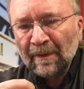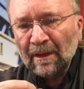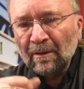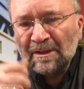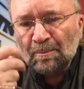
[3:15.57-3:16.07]

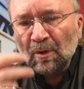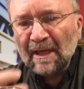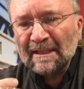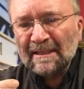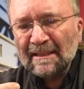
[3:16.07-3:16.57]
Nice
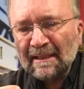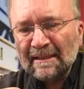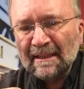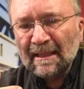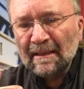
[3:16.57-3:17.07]
bright
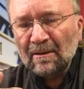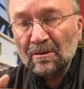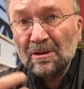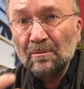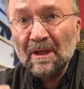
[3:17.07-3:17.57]
acidity,
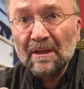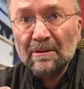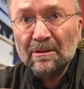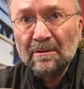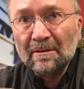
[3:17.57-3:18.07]
not too
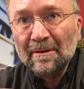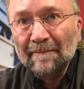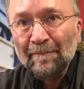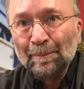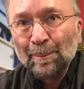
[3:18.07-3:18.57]
much.
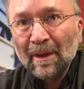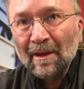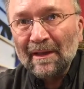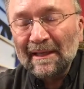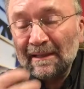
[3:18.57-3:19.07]

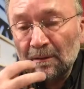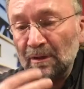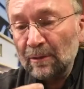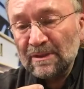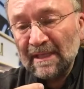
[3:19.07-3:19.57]
Little or
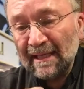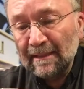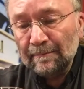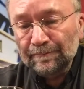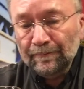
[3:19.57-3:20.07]
no
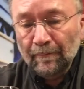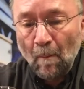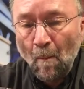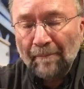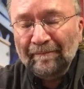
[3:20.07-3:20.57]
tannin,
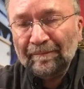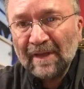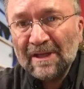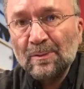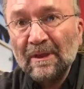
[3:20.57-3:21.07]

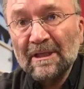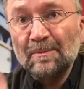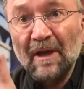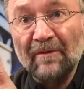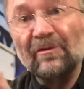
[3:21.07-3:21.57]
as we'd
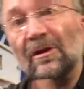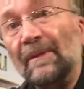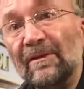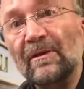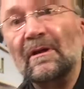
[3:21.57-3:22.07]
expect from the
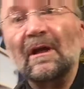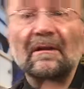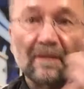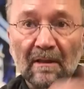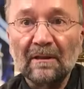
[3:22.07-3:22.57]
method
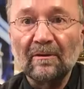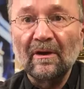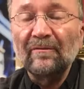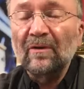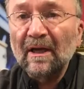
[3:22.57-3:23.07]
and the
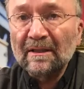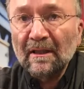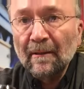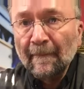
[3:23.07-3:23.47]
grape variety.